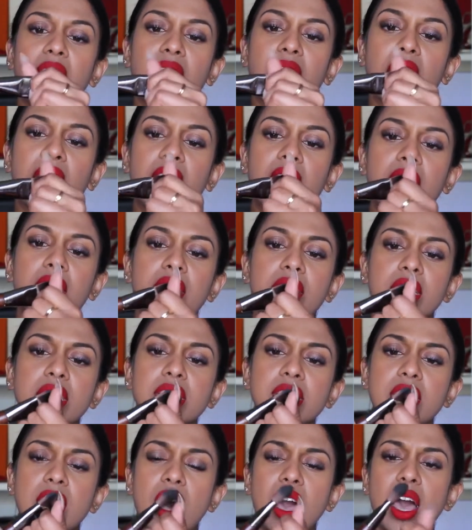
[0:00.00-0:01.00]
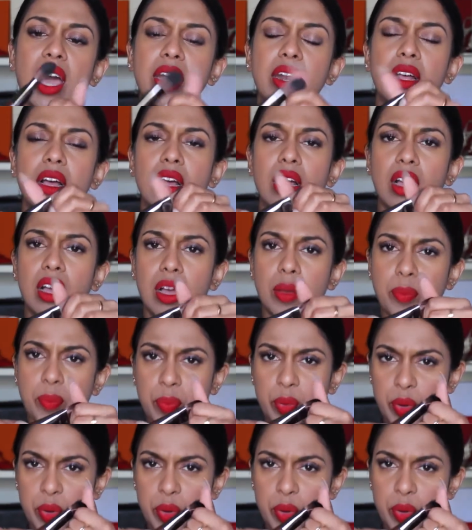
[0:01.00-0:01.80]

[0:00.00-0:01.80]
and it's got a